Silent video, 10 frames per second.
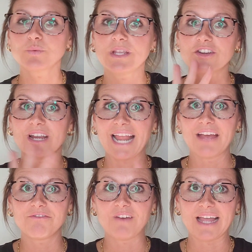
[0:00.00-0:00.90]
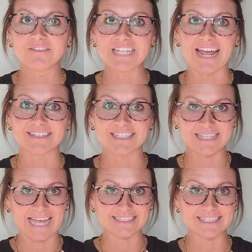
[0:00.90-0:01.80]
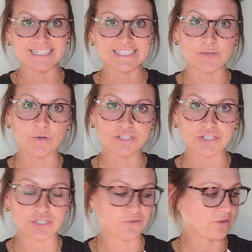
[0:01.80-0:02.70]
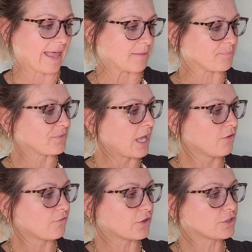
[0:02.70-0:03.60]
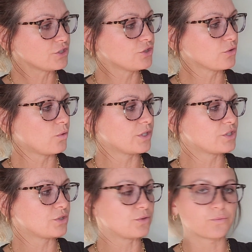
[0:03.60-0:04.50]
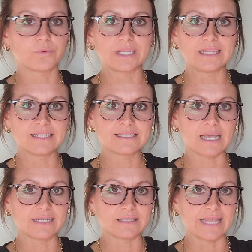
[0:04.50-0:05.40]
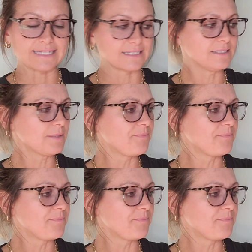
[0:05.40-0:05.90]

week, you're going to have 5 tasks that CC wants you to do for Latin. First, you're going to read the assigned lessons.